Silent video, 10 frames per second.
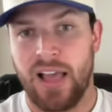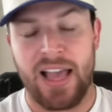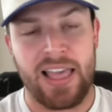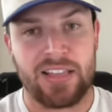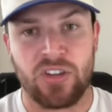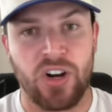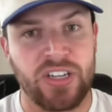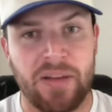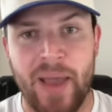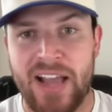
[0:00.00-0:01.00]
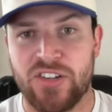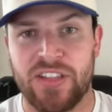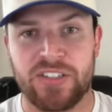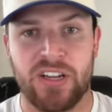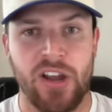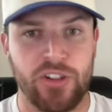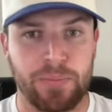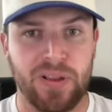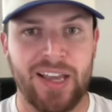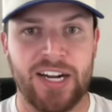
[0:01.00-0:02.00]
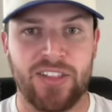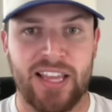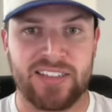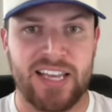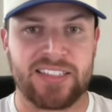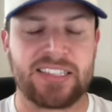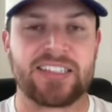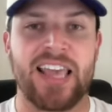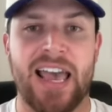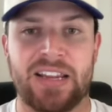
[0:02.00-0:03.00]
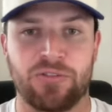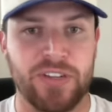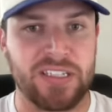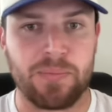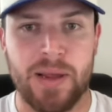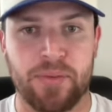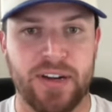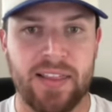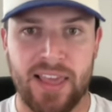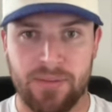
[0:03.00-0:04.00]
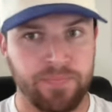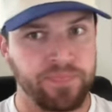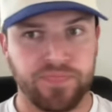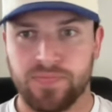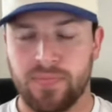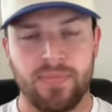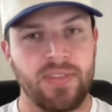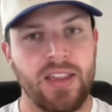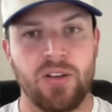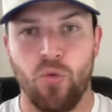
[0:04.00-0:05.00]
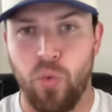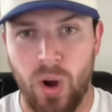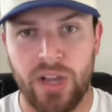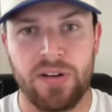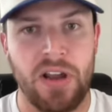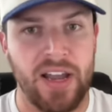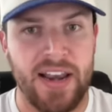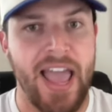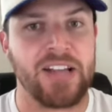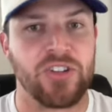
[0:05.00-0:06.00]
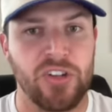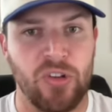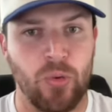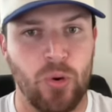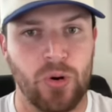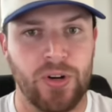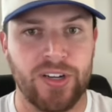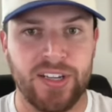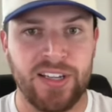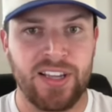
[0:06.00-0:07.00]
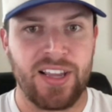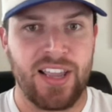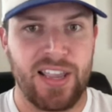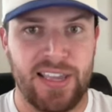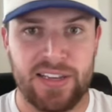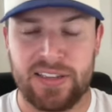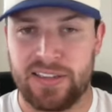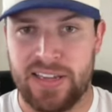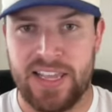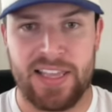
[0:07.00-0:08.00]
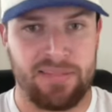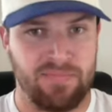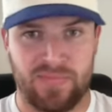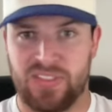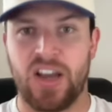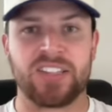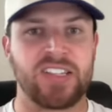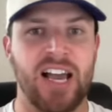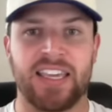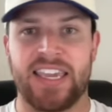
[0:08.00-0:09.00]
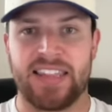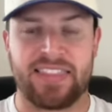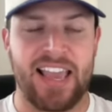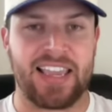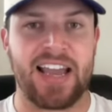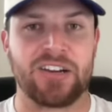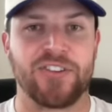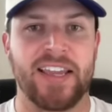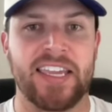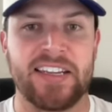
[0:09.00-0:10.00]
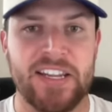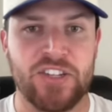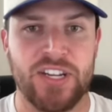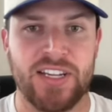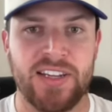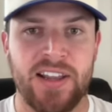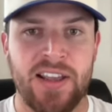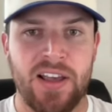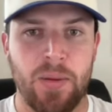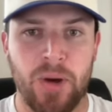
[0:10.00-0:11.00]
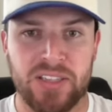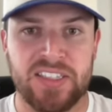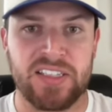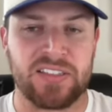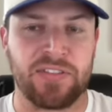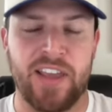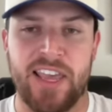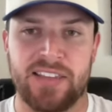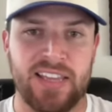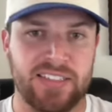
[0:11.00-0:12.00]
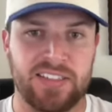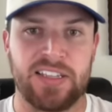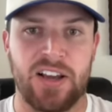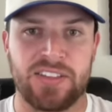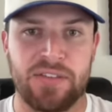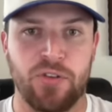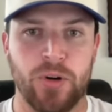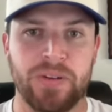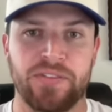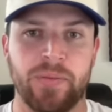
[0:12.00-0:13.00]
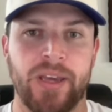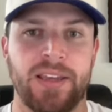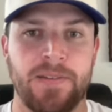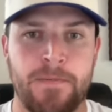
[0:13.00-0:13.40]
I, it's hard to imagine there's another player that Texas has had in recent memory that won a national award and does not get that kind of recognition amongst its fans. That's D'Onta Foreman for me.